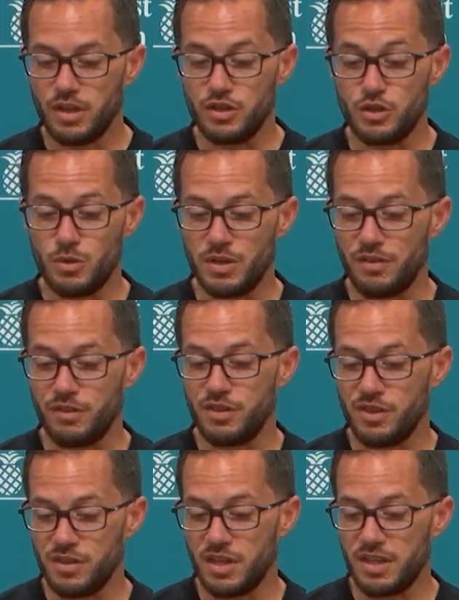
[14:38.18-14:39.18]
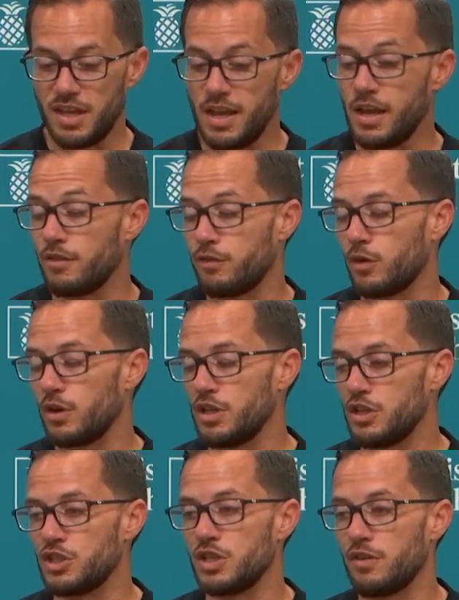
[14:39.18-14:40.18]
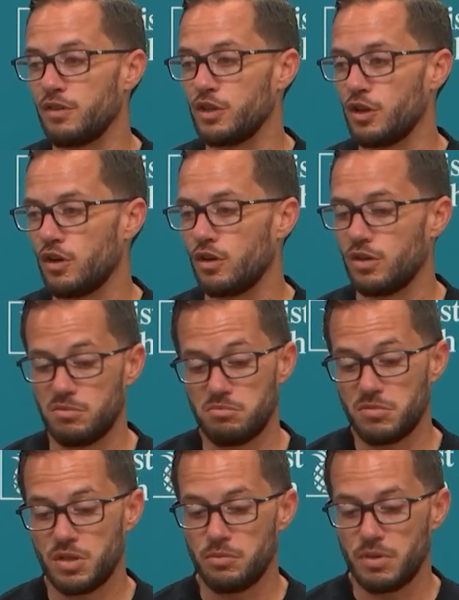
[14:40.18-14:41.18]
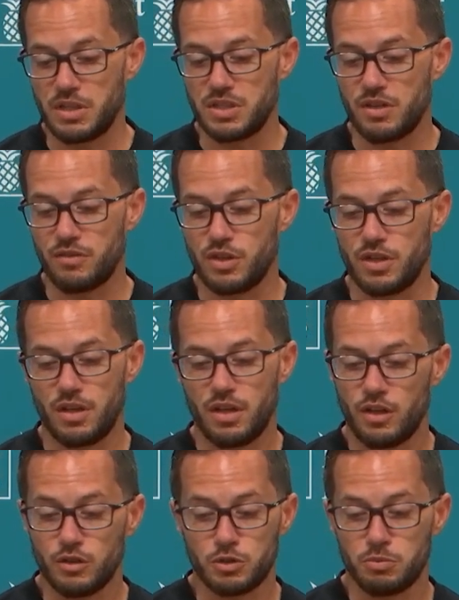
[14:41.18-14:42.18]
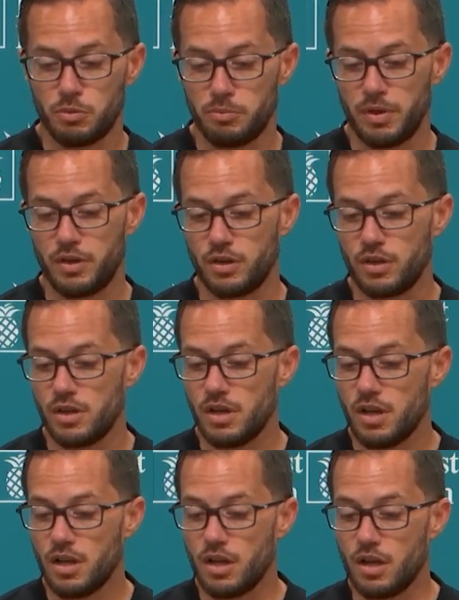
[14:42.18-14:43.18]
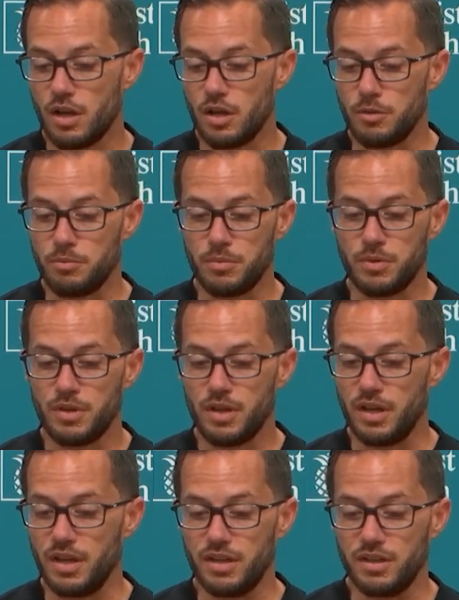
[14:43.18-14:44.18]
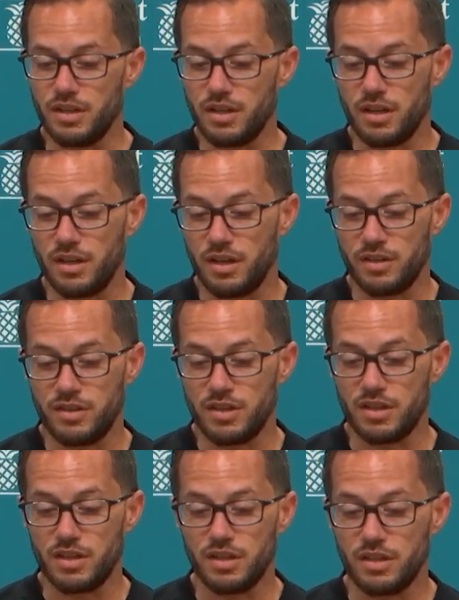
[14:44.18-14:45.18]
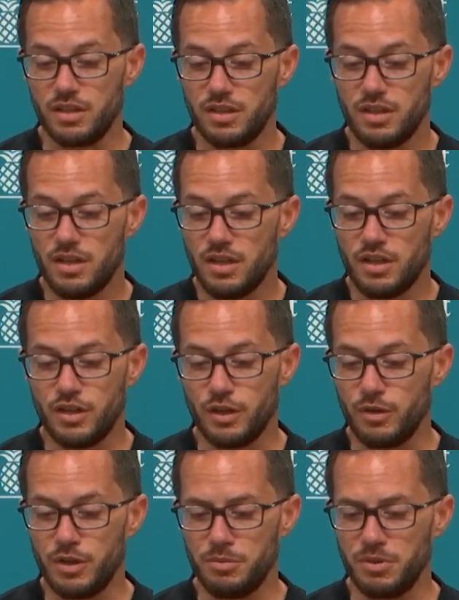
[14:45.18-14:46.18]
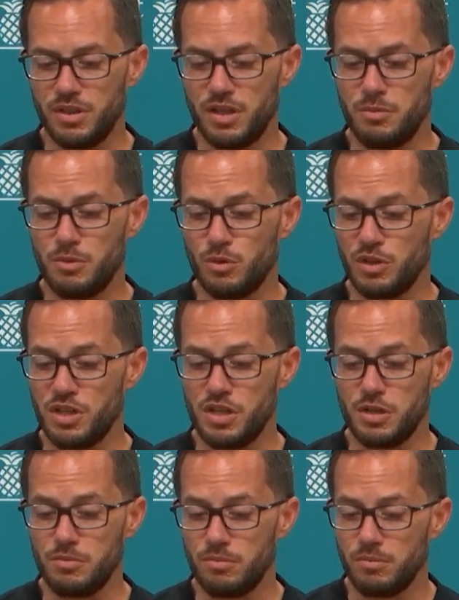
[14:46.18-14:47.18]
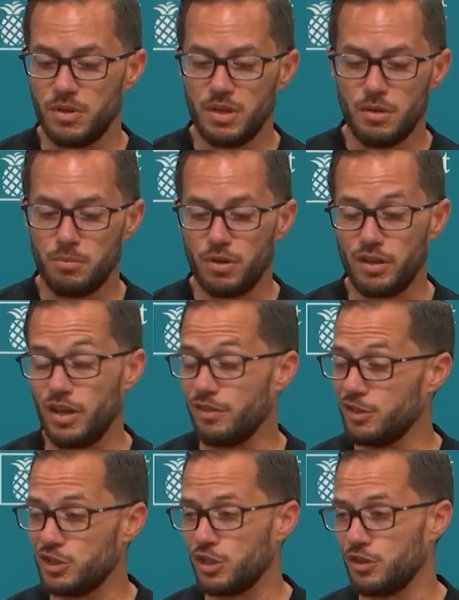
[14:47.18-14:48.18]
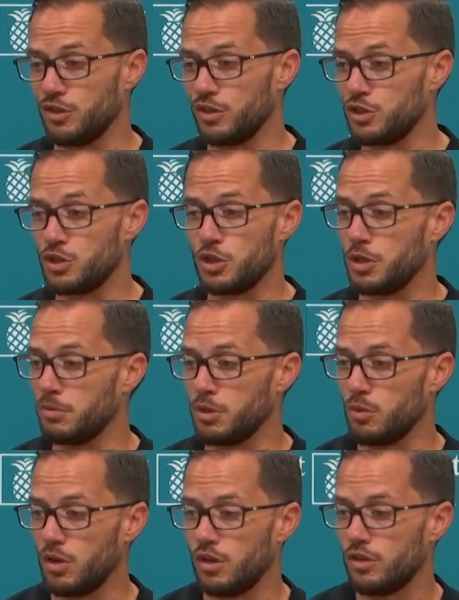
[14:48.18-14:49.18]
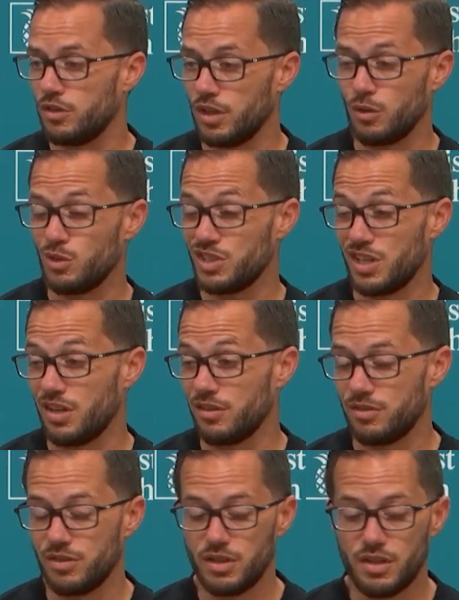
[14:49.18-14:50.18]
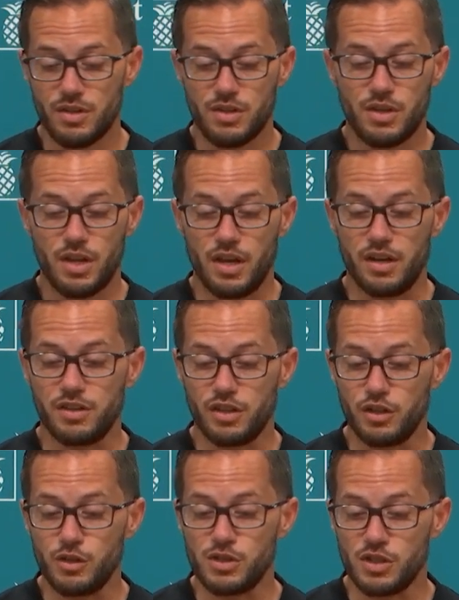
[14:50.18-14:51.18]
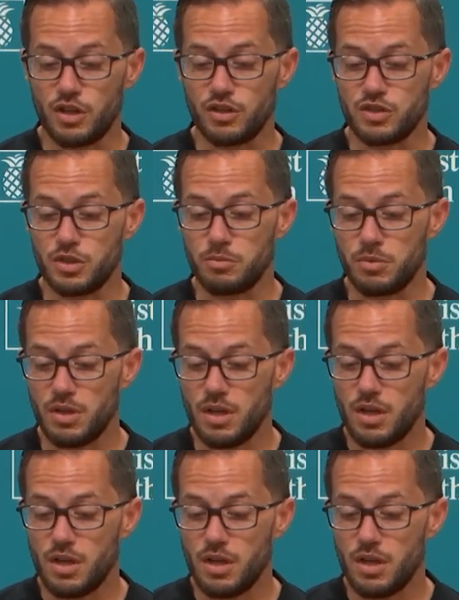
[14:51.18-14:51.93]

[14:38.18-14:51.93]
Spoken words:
doing everything they can for each and every yard, it makes every eligible better. I think him and Raheem play off each other extremely well. They always have. And I thought you saw some